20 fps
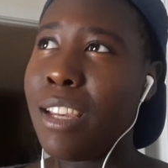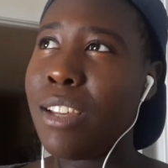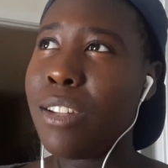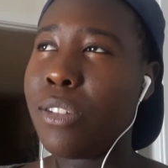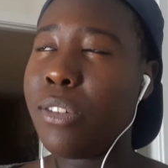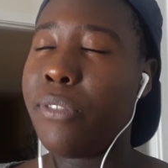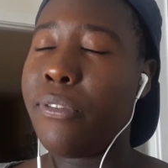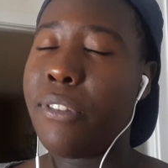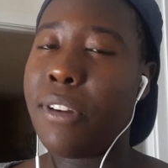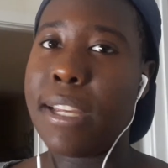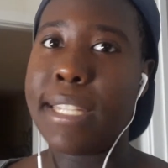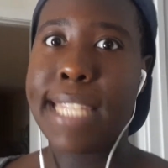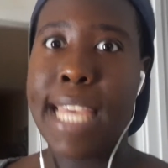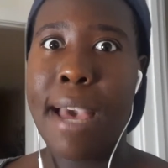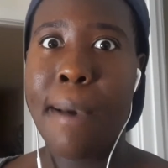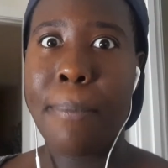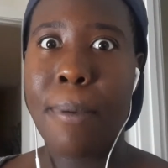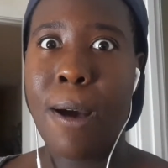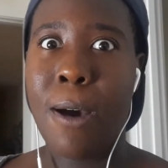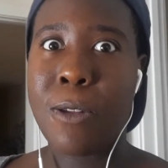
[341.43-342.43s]
So for
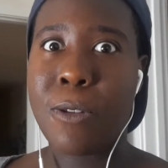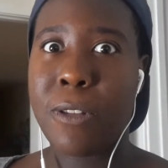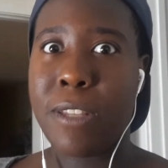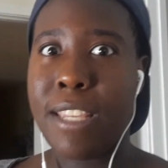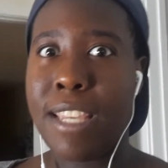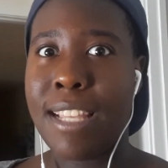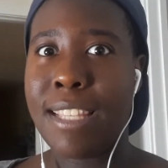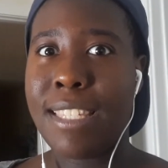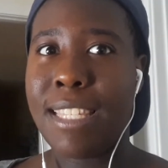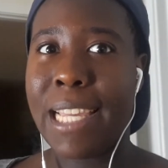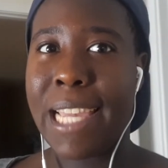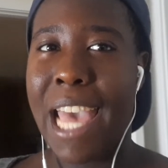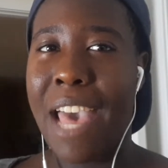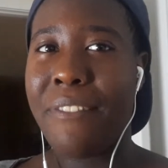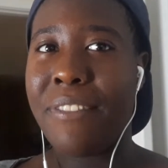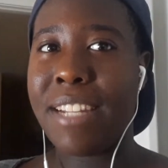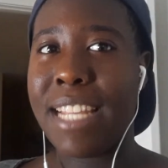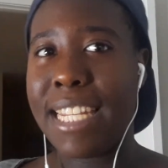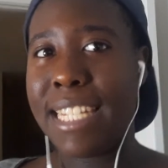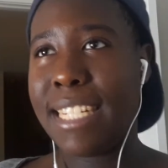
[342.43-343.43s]
example, I was really into like
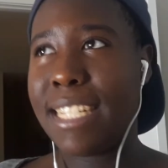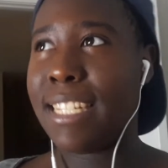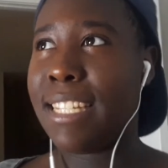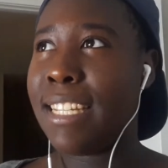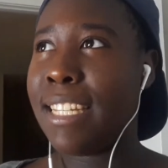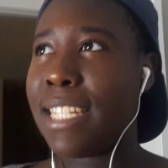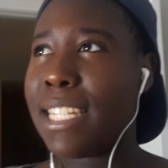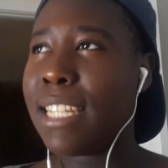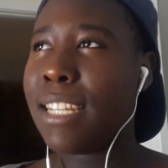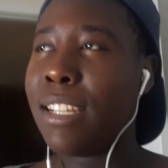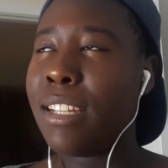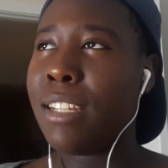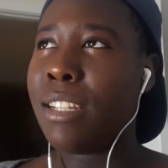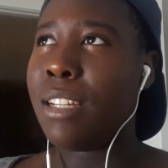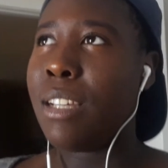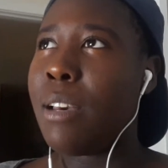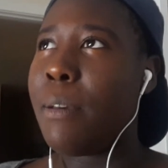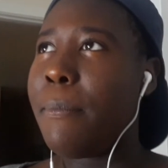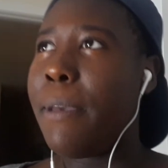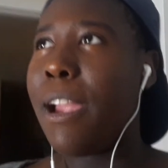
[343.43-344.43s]
Evanescence,
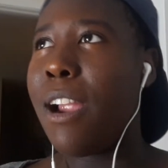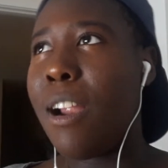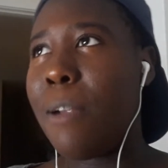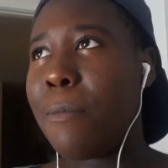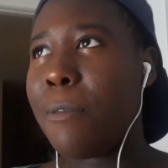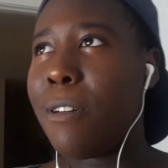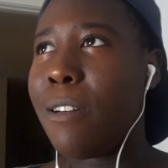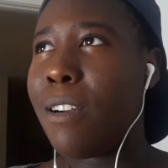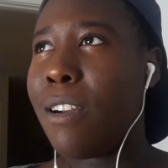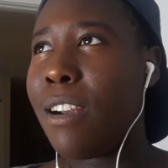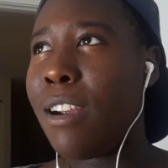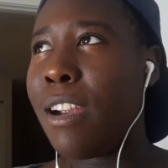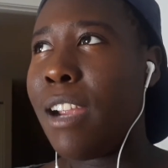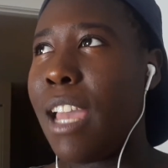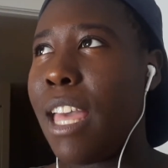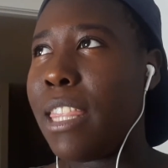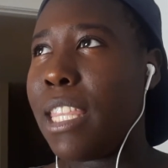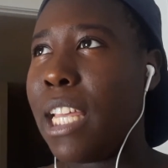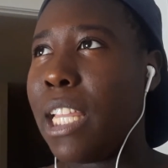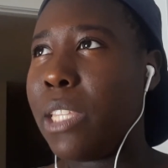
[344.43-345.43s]
Paramore,
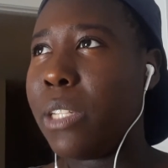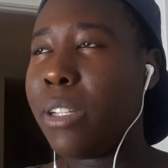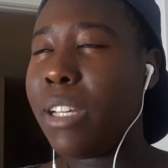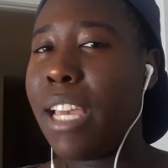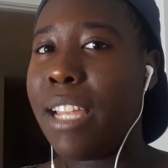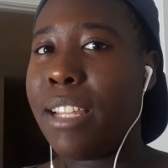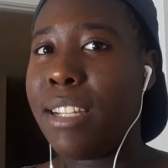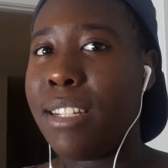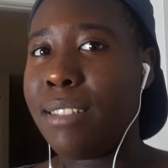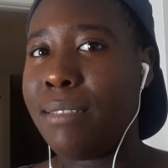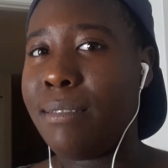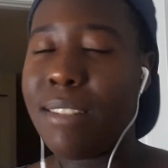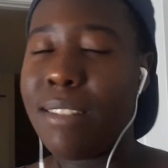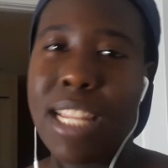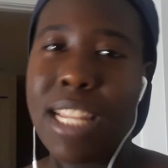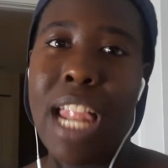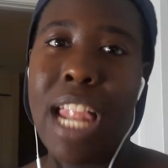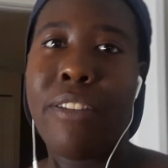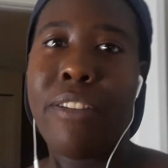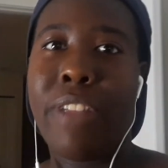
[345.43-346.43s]
and then a
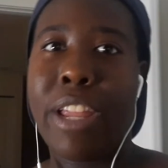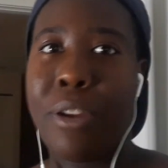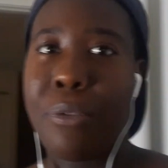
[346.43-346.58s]
lot of like